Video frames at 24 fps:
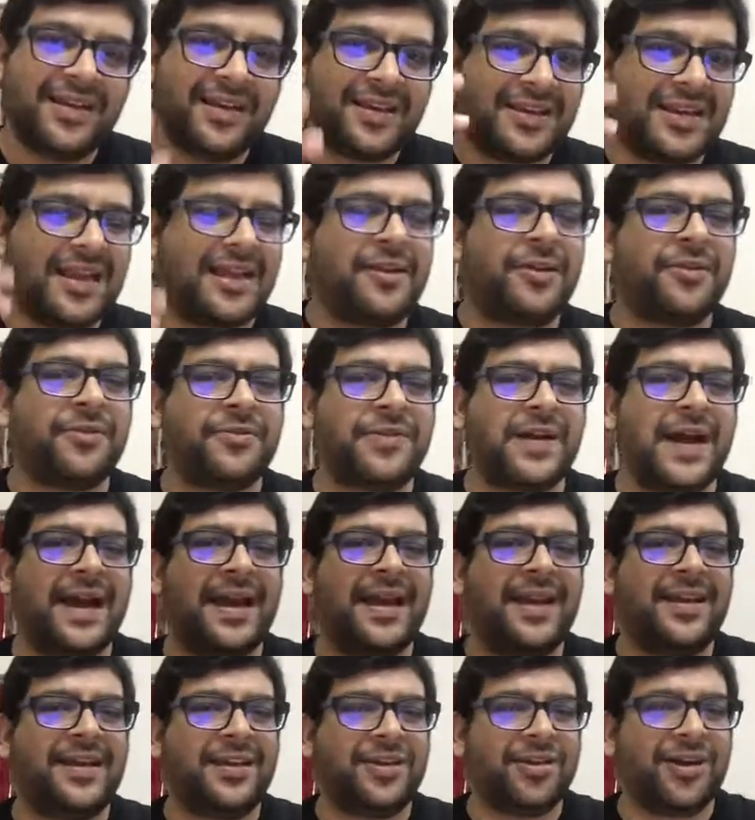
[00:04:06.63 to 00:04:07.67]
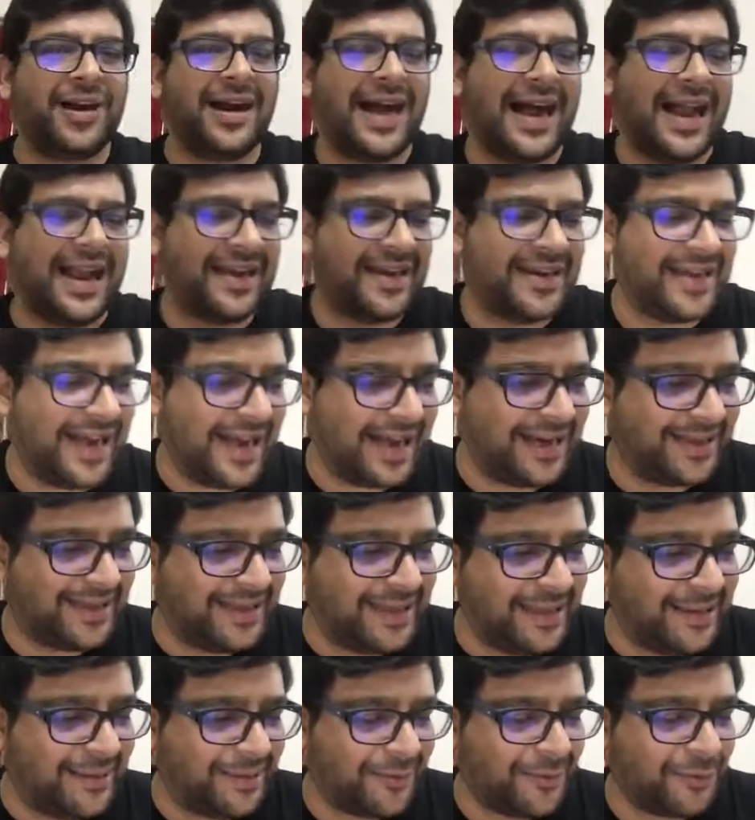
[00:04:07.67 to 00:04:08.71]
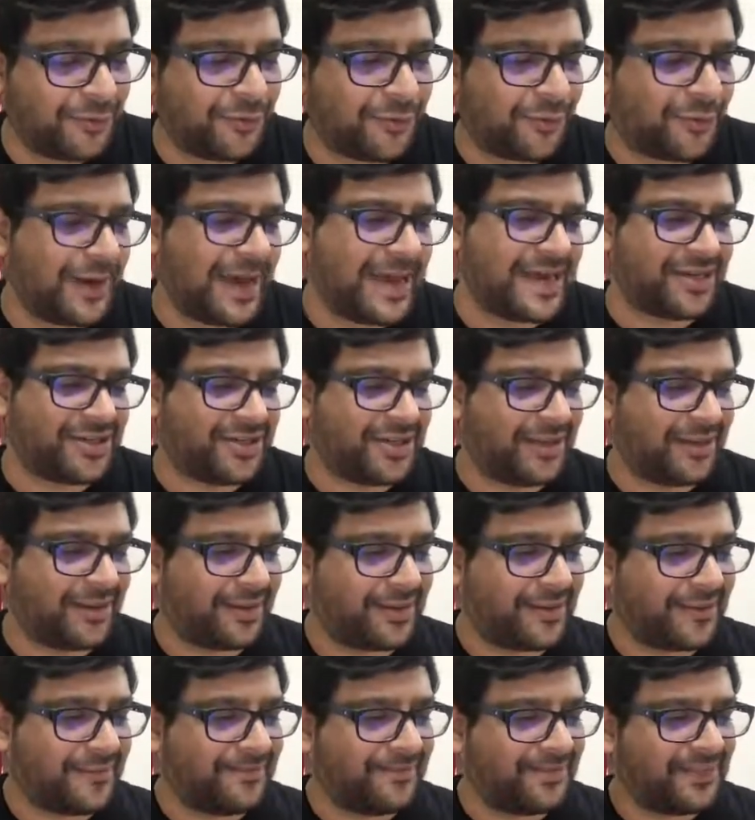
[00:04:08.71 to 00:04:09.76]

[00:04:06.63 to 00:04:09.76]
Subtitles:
Can you try your hand at these two questions?